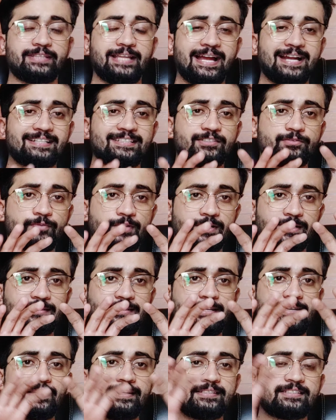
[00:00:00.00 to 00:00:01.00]
that's
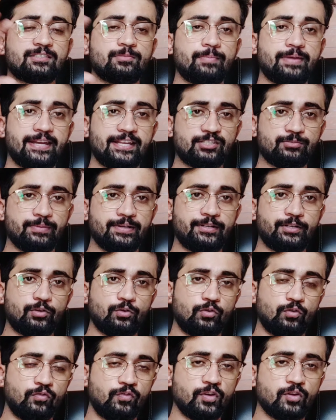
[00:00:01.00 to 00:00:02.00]
what the risk management
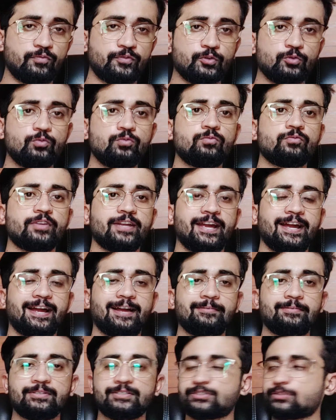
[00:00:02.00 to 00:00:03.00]
overview we
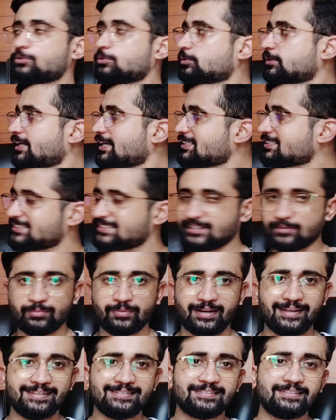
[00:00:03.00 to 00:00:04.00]
have. So let's
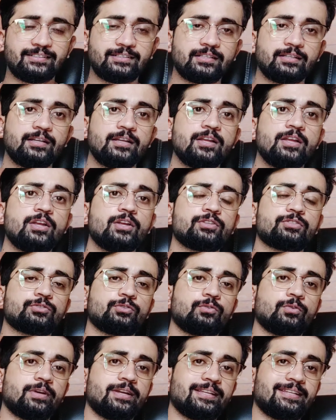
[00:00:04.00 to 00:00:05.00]
summarize it.
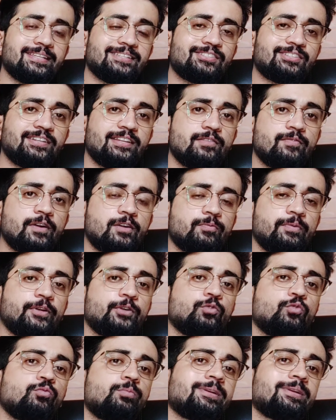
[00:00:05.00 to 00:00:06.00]
So initially what we
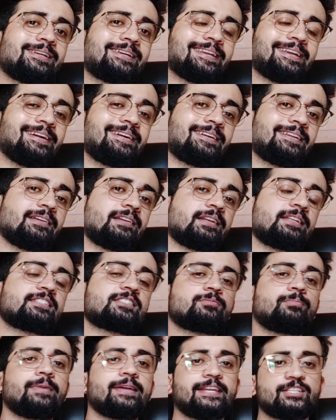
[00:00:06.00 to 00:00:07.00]
do, we create a
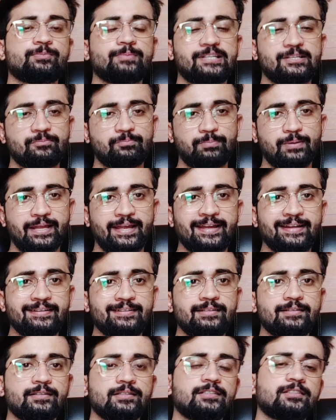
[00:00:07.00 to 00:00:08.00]
risk management
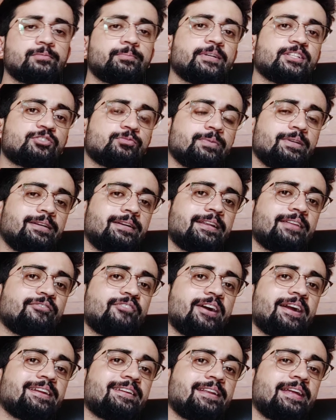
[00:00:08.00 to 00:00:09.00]
plan which will
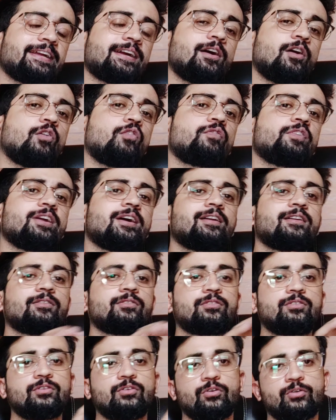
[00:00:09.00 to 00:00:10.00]
define like how we are
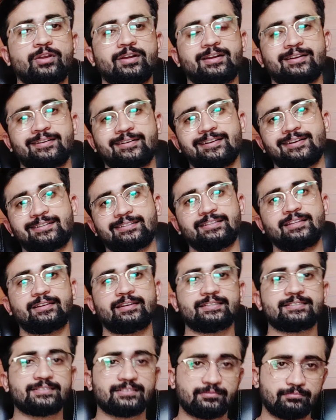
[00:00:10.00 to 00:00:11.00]
gonna conduct
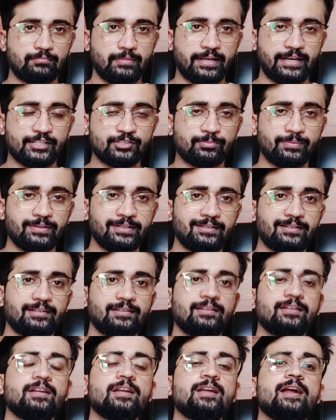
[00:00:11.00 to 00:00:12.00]
the risk management,
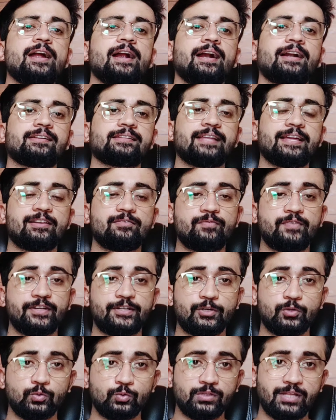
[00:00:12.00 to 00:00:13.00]
and then we
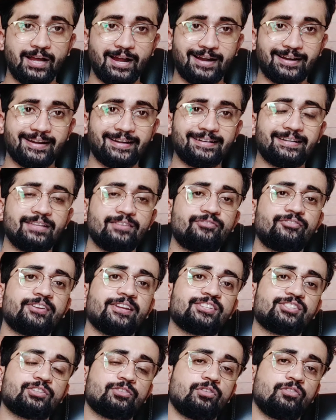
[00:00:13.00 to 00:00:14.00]
do the
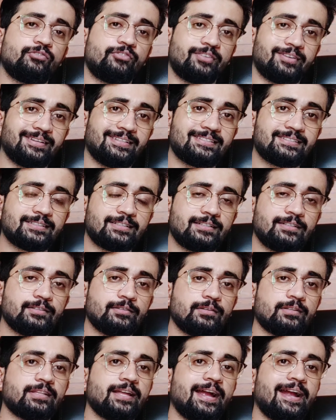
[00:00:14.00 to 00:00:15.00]
identification of risk.
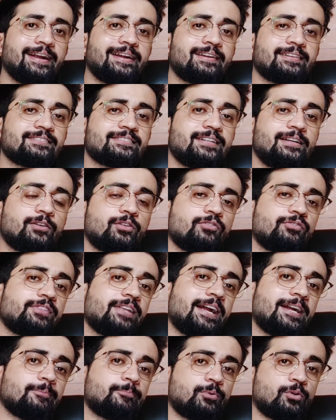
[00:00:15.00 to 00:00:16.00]
The end result of
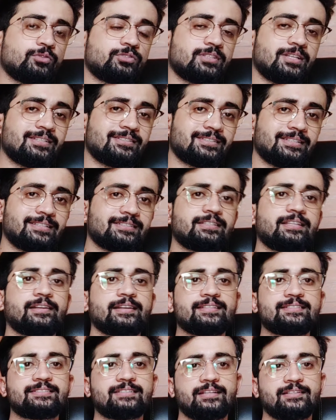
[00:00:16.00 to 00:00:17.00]
that process is
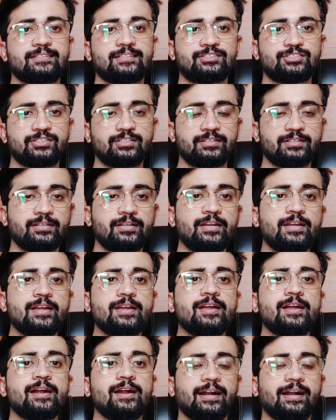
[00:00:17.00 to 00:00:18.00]
the risk register.
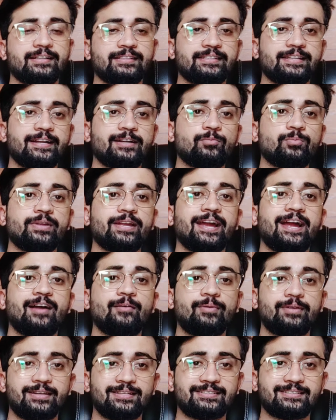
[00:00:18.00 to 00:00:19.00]
At the end we
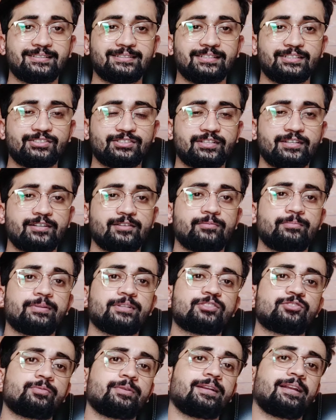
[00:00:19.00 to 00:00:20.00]
have a risk register
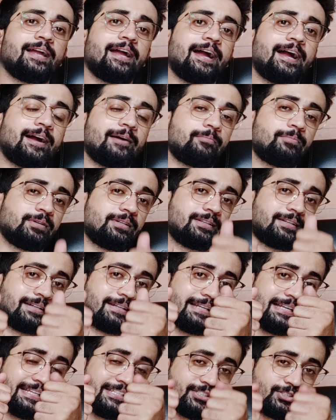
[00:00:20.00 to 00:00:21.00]
which will have a
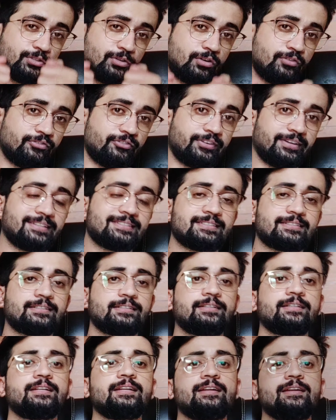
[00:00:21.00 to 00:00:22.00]
list of
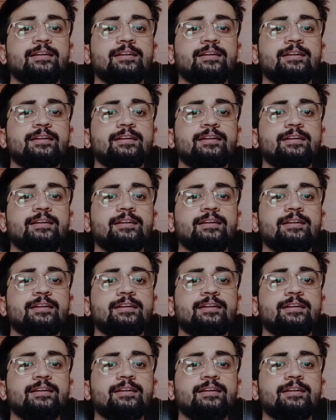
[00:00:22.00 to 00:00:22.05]
risk.